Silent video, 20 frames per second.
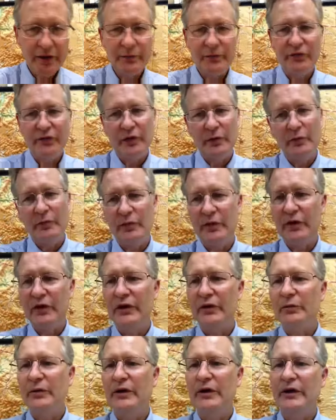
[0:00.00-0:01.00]
from
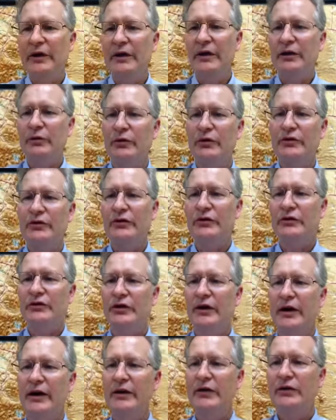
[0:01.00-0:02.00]
the beginning, we're just
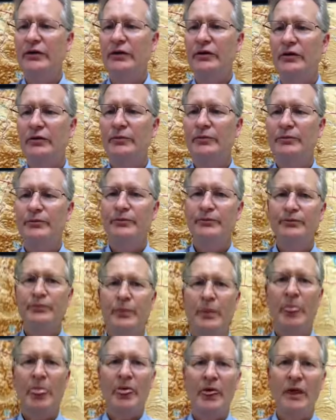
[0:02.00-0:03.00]
trying to,
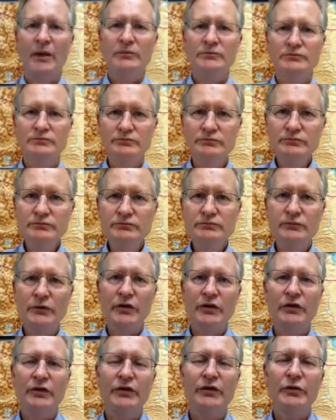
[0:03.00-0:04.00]

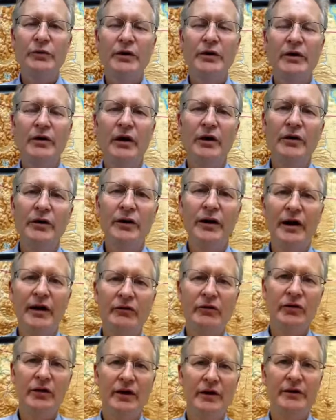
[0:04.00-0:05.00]
since we already have
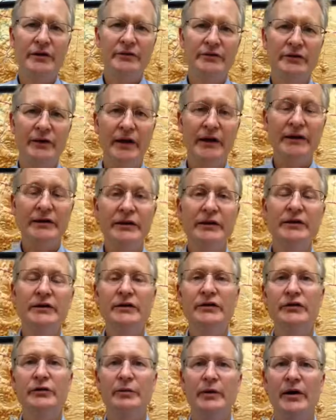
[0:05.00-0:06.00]
a lot of
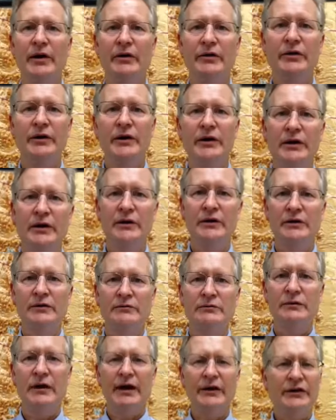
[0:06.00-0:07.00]
ideas about
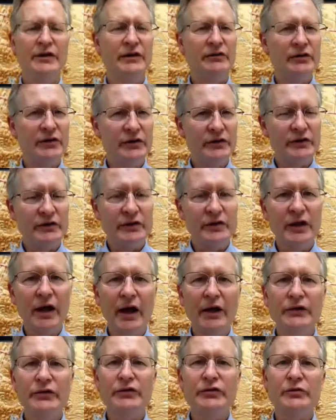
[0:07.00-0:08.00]
activities in the
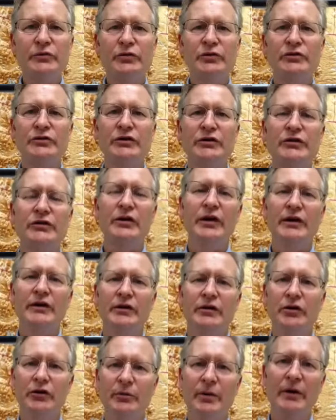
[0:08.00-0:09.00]
classroom, we're just trying
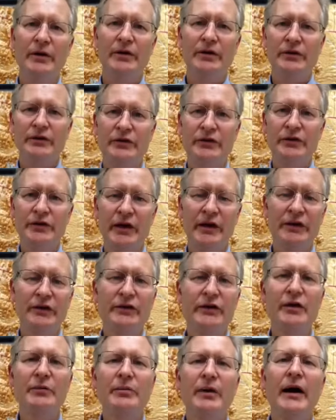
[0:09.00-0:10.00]
to take a
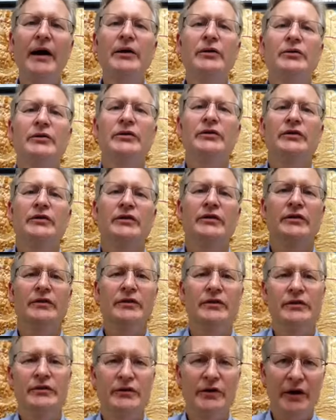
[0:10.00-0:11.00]
step backwards and
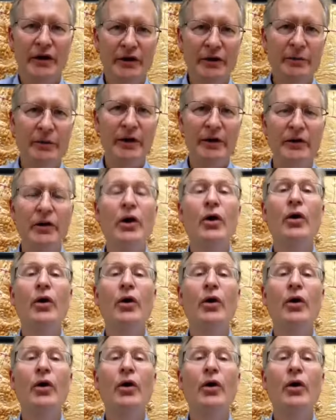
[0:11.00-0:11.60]
talk about